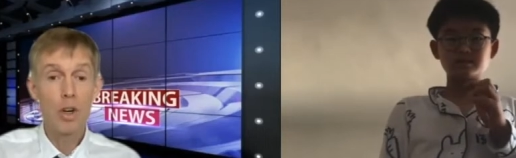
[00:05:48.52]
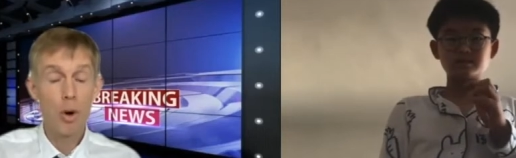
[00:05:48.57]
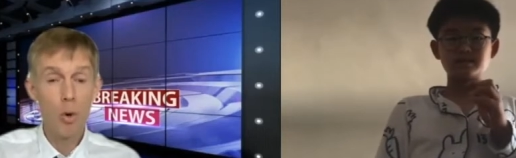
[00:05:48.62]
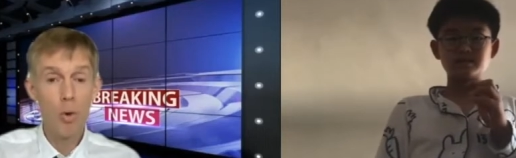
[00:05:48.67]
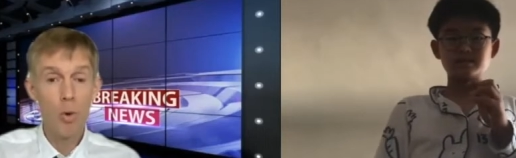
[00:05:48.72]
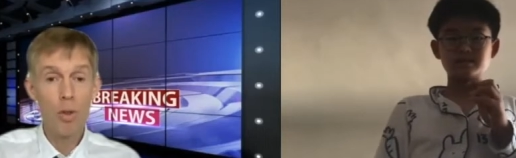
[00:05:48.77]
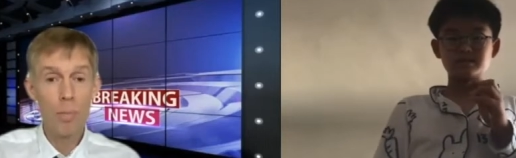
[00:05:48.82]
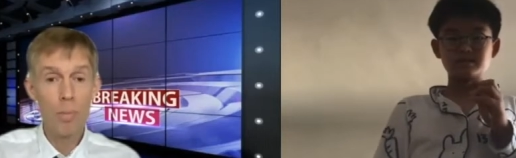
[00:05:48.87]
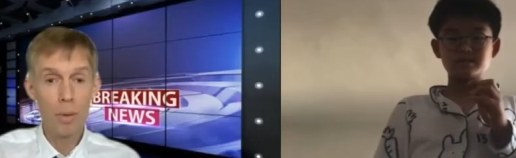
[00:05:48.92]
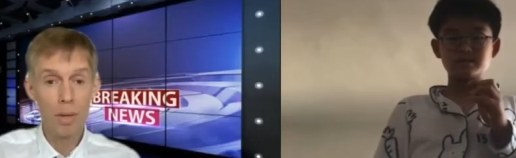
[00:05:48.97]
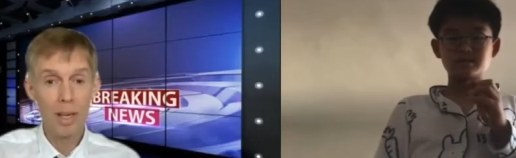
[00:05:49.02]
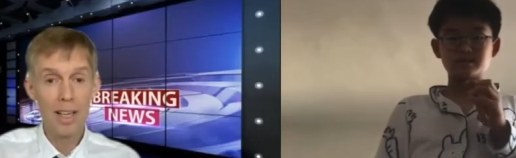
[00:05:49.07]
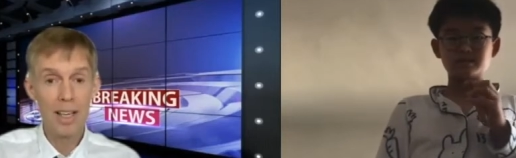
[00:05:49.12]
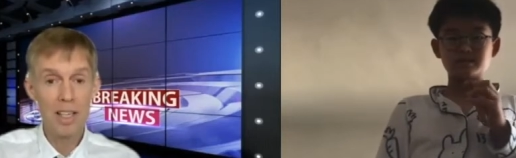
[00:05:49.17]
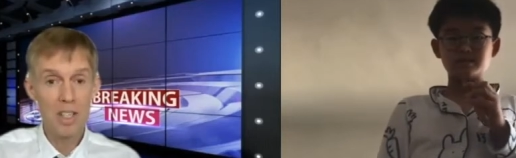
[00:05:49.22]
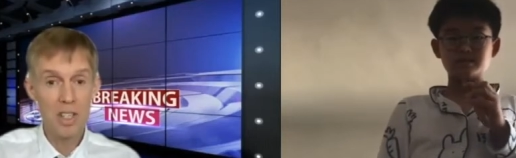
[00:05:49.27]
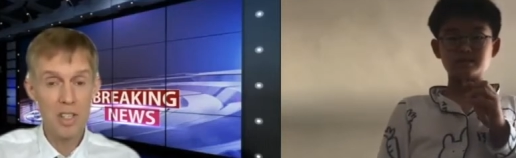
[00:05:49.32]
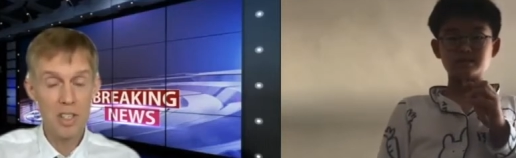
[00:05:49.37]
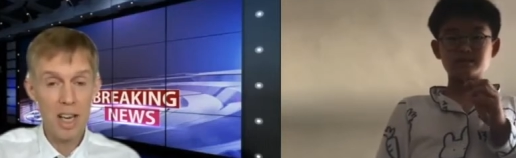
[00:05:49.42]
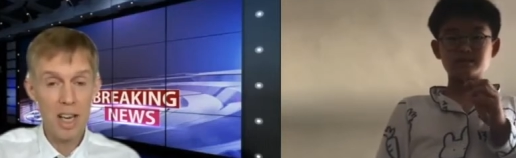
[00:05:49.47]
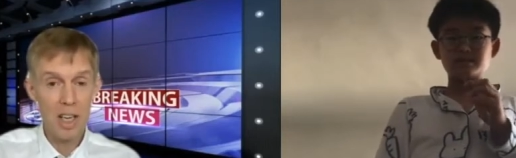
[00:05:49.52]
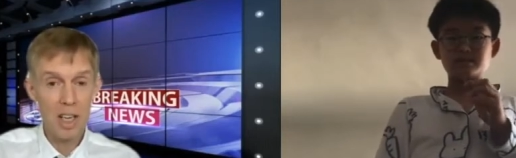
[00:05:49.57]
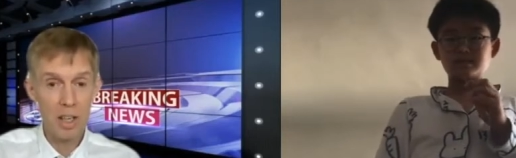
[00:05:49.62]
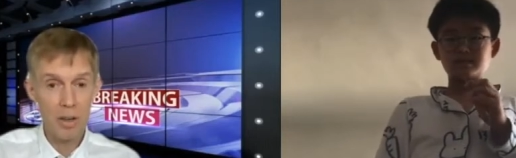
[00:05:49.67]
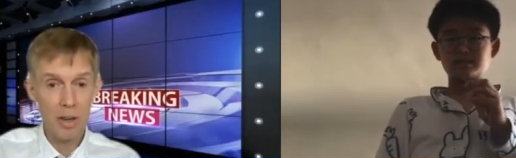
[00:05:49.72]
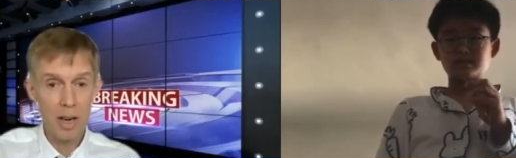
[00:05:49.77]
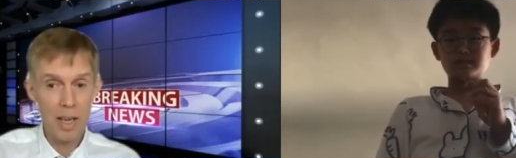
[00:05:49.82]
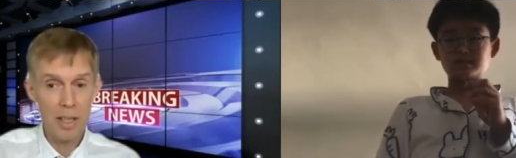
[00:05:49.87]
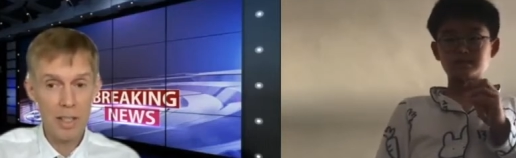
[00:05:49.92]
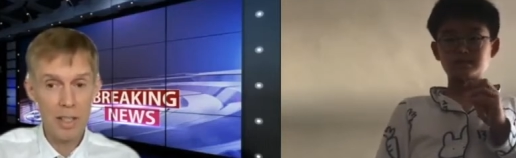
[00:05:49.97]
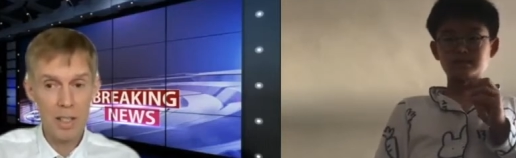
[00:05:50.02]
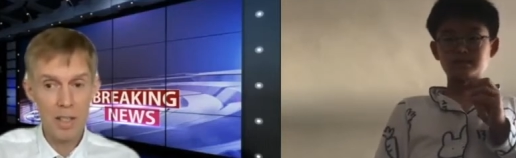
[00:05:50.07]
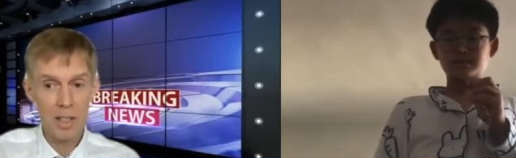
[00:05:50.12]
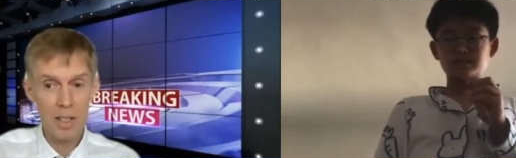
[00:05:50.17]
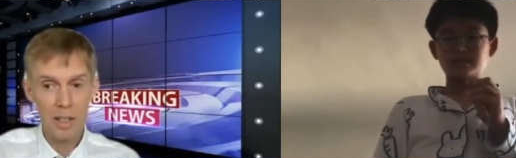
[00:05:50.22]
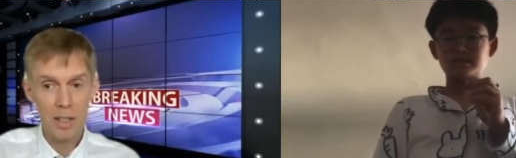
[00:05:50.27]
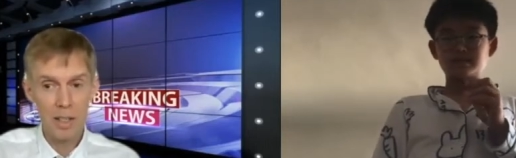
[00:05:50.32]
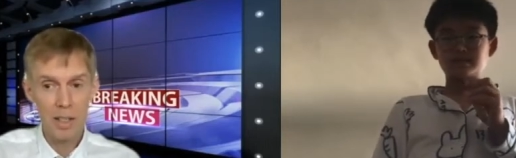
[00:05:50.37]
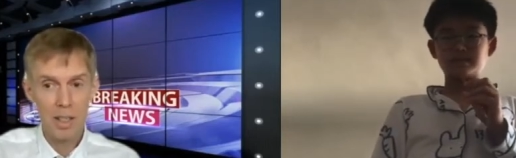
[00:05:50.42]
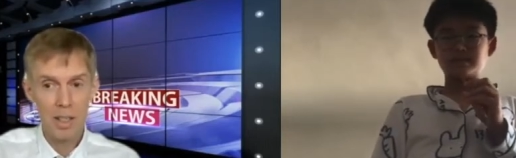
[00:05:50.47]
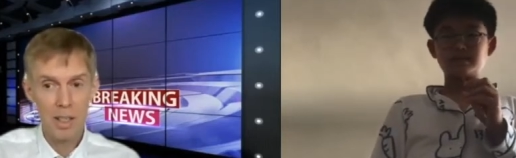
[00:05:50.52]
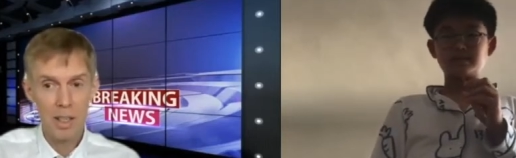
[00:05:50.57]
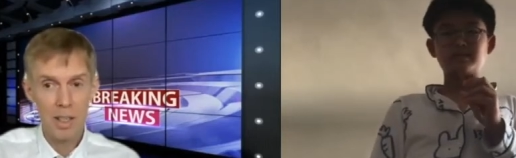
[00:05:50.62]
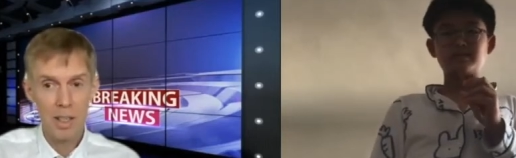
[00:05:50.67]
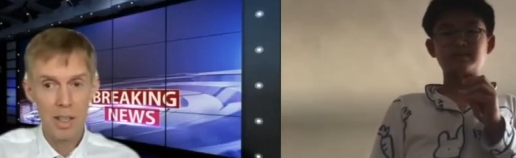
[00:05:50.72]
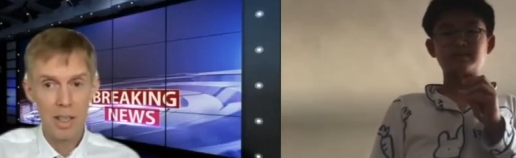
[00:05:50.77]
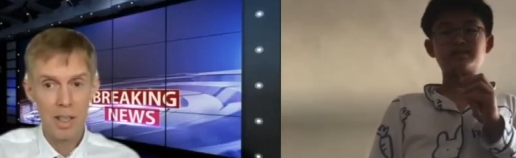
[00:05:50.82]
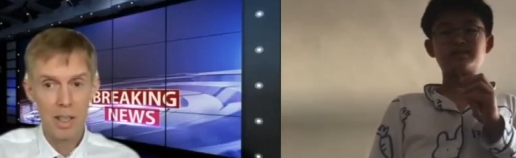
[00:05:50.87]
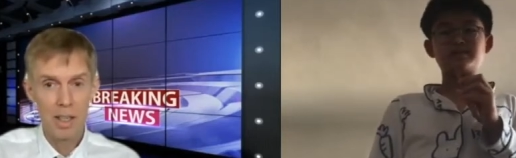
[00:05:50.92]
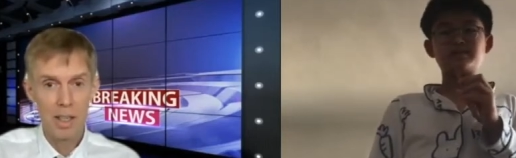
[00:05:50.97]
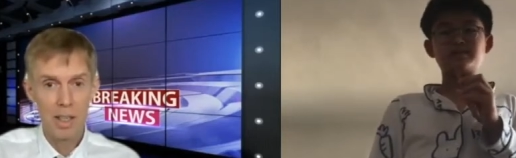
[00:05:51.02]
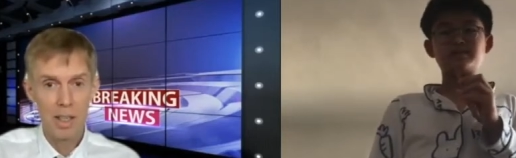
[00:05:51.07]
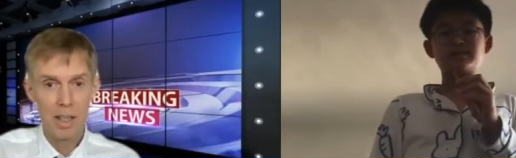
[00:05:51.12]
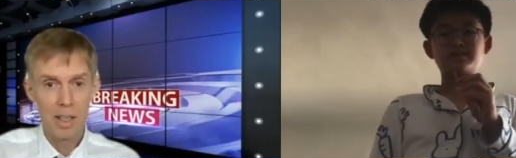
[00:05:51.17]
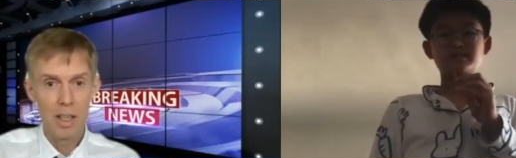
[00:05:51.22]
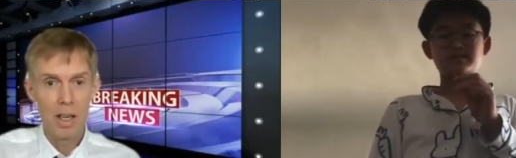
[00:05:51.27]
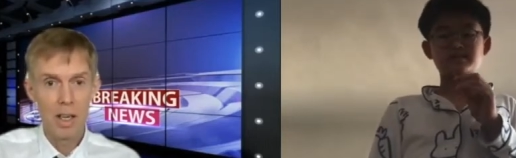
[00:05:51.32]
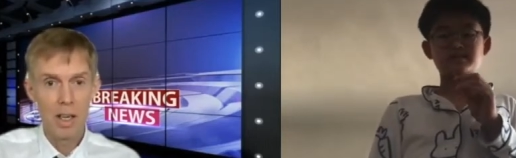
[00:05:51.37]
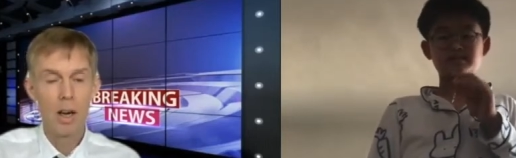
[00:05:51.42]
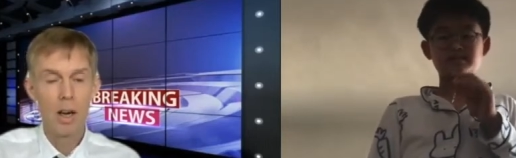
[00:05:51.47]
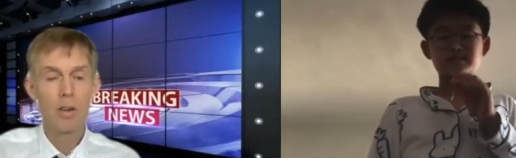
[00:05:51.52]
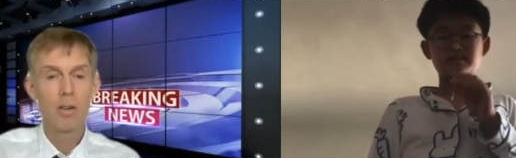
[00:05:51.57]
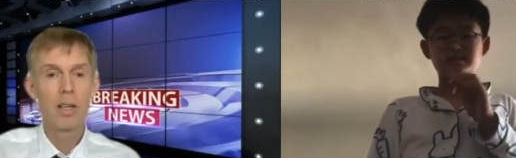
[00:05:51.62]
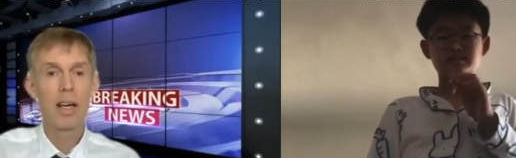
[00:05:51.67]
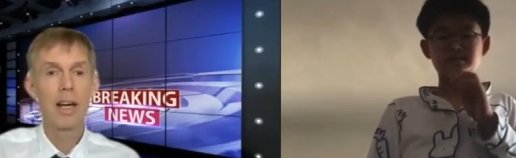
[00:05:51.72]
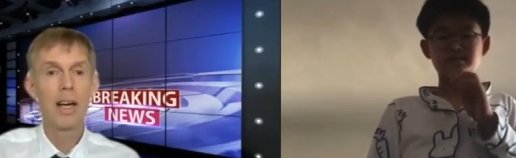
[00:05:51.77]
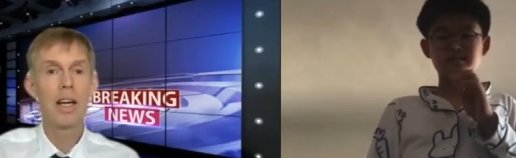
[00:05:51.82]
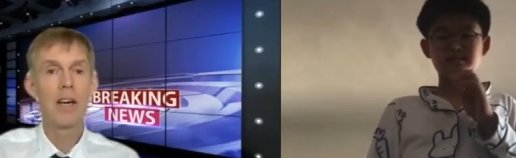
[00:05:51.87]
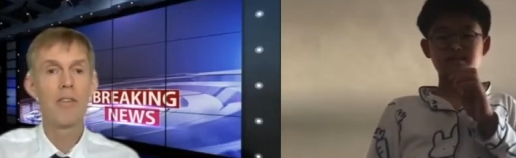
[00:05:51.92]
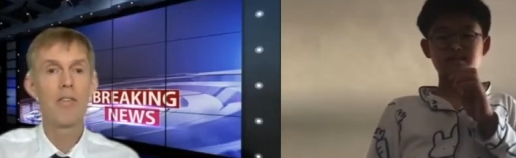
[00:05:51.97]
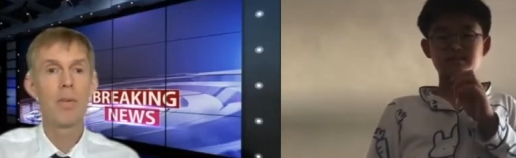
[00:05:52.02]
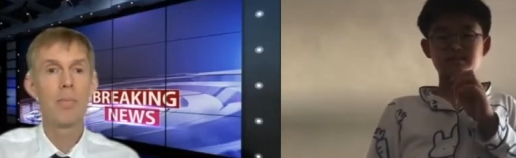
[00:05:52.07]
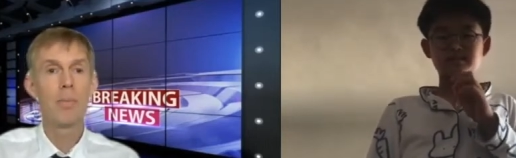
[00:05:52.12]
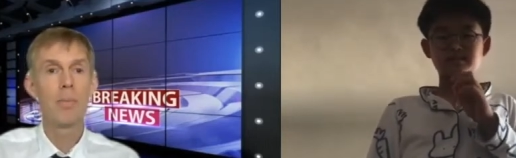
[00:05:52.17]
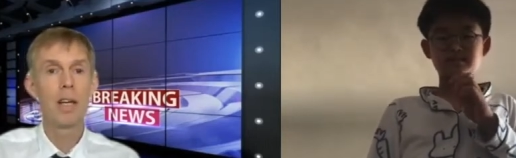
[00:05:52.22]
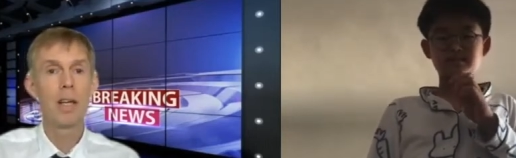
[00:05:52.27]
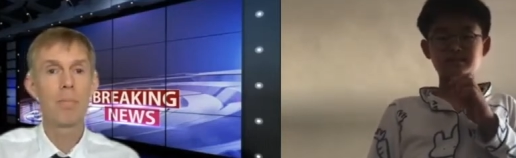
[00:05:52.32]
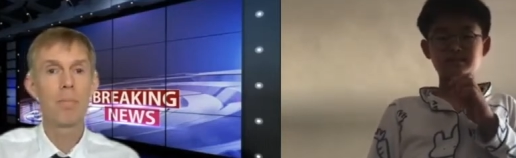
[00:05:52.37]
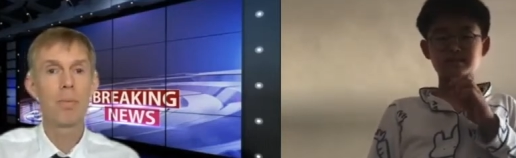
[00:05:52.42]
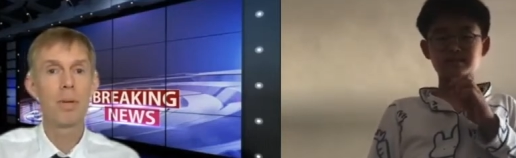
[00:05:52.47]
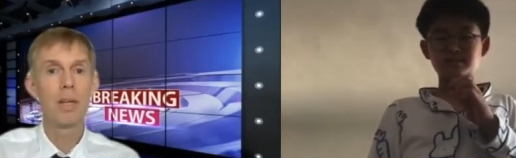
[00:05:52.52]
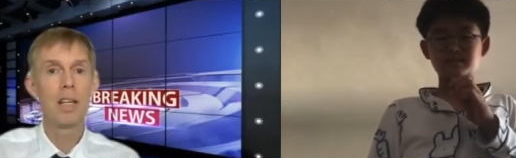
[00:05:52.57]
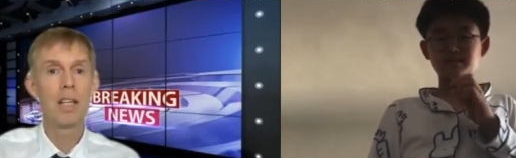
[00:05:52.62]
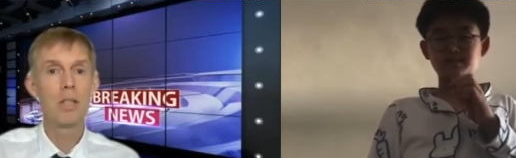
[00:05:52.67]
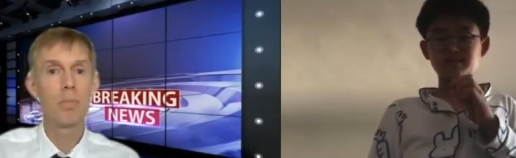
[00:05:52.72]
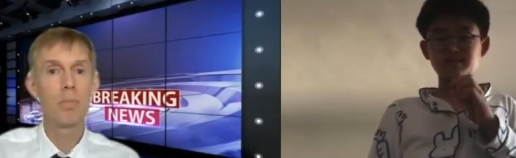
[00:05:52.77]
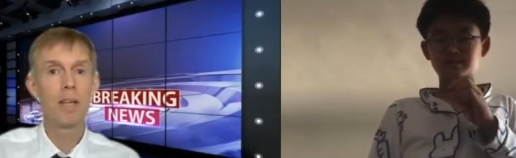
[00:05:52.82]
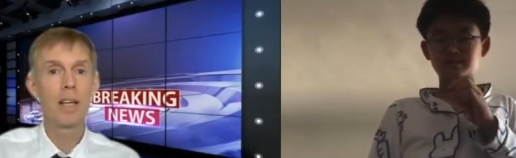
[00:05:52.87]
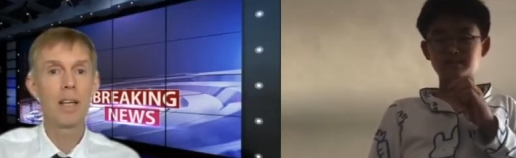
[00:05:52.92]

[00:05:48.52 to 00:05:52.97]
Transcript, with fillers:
Speaker 1: call the police. Is that correct? Yes. Okay, everybody, please be